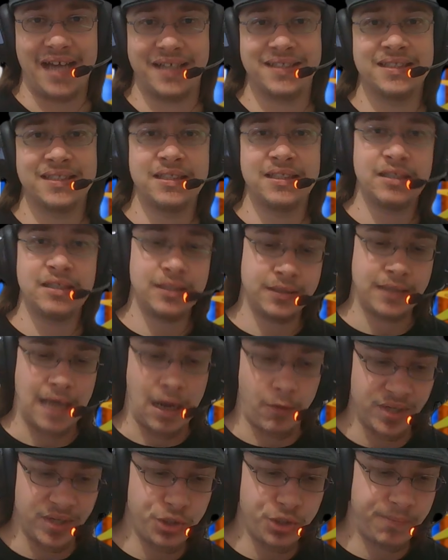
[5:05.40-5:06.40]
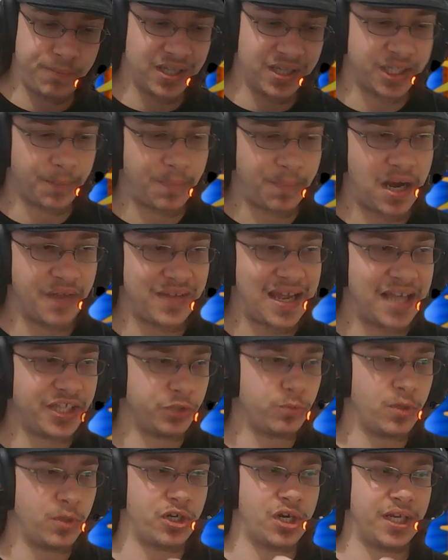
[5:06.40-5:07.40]
that. Now, when you build upon that,
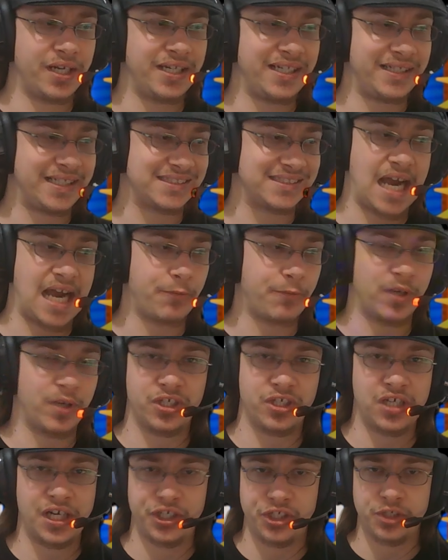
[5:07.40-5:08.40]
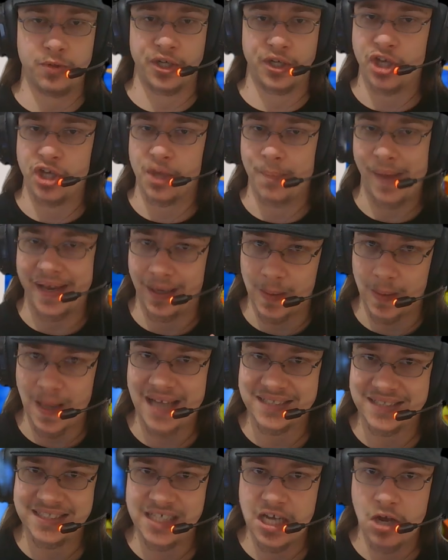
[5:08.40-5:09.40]
you are going to decide what you're going to do. Are you going to make a
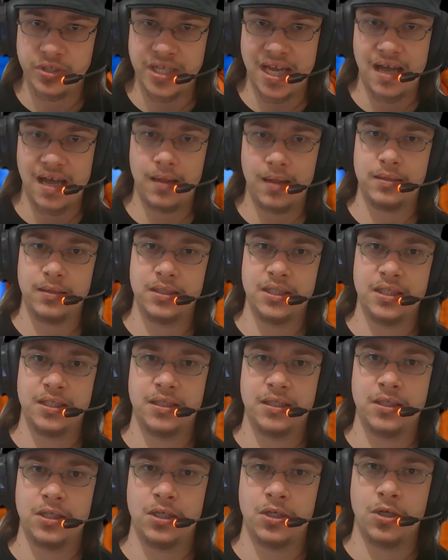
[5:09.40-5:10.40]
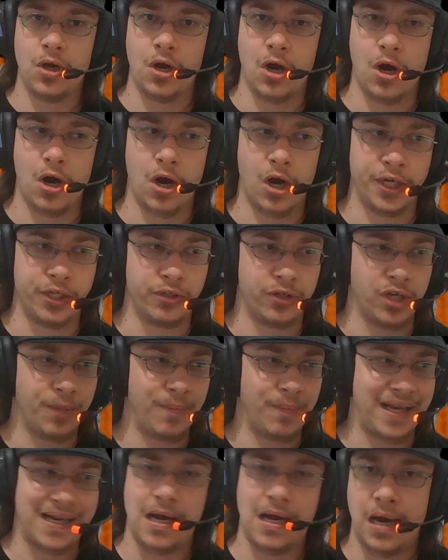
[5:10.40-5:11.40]
classy hotel? Are you going
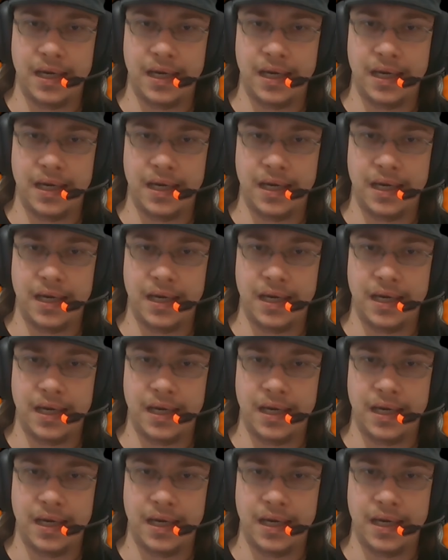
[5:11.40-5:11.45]
to make